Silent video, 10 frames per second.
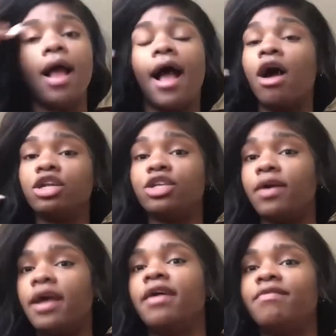I also
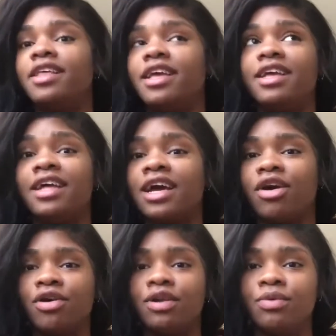have that, like I
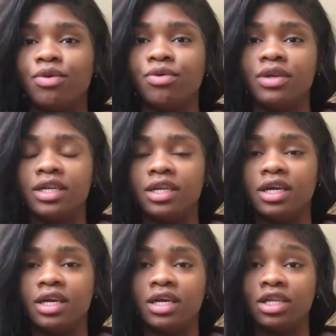already recorded
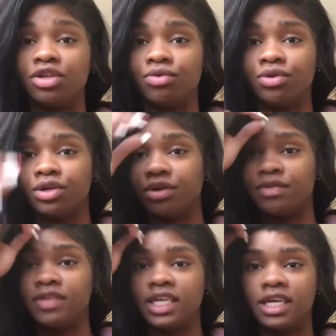a tutorial
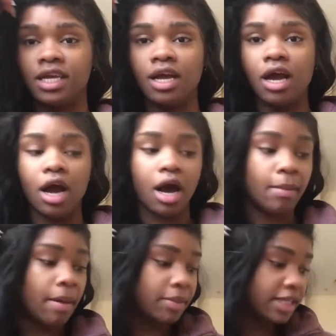of that. I'm
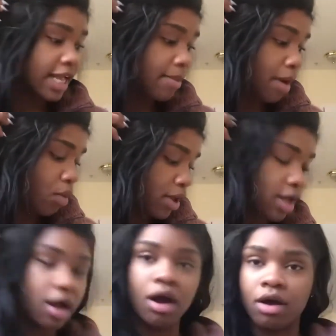gonna take my wig
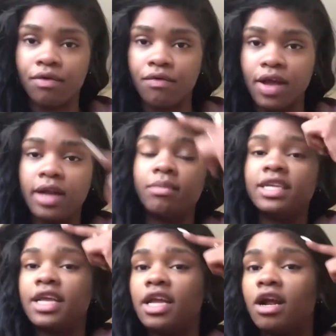off and I'm gonna
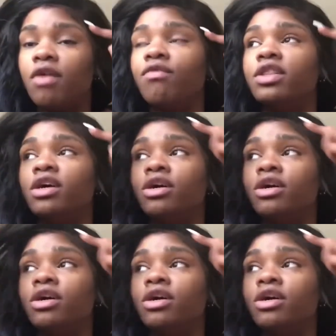take it off with